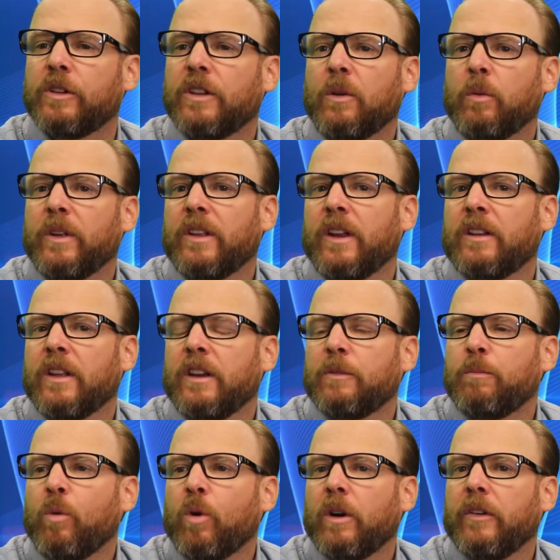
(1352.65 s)
Well, there's not really. It's,
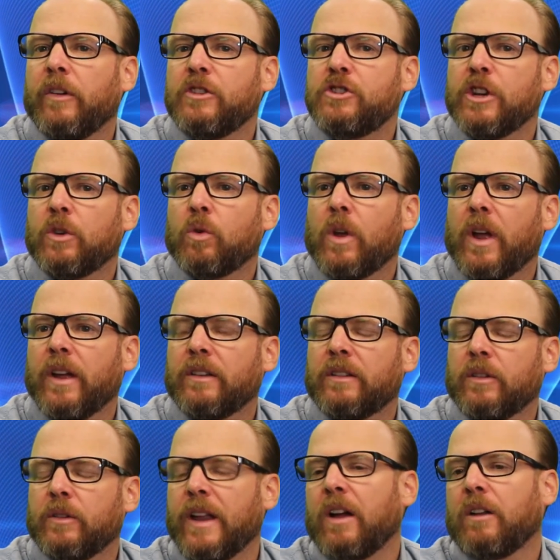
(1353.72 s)
it's more a
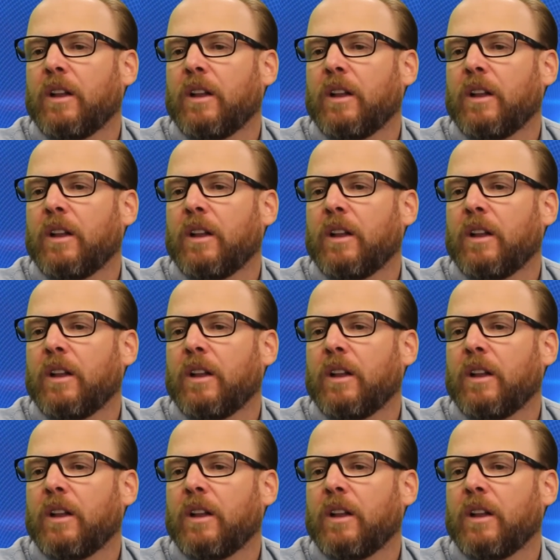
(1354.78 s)
generalized.